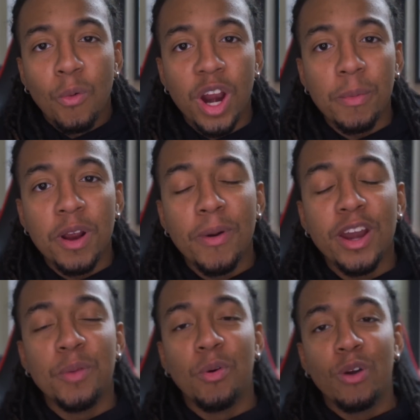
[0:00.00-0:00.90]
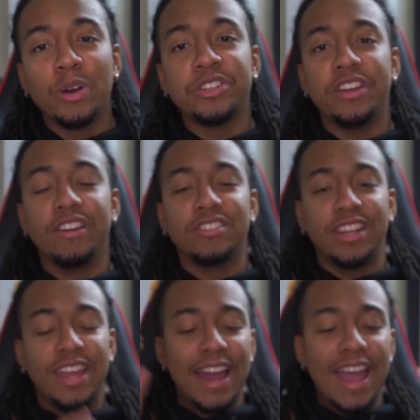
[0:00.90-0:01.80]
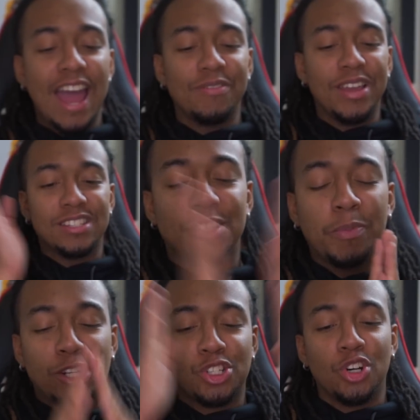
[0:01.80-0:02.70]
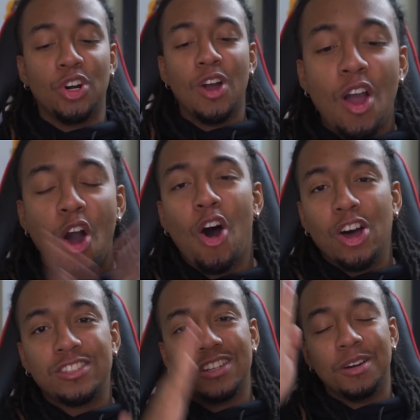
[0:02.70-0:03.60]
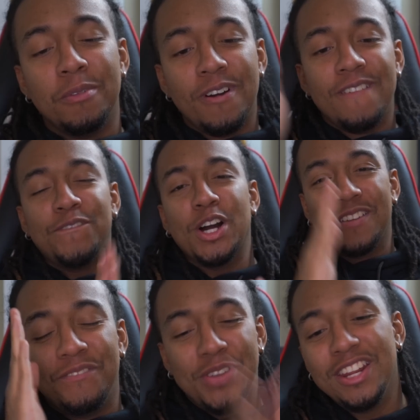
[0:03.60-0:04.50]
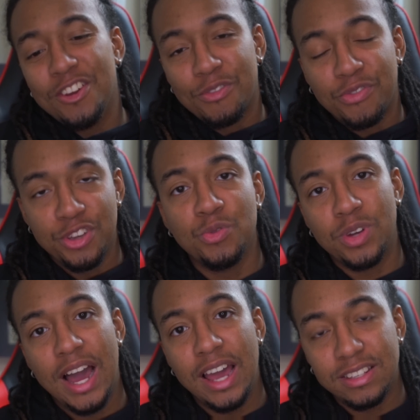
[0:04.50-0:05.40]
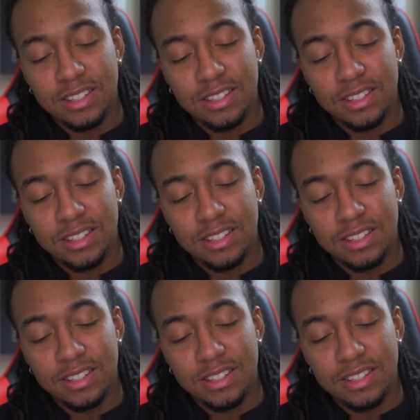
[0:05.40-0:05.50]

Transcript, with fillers: what up everybody, your boy Roshi here. Today I have a special, awesome fucking video for you guys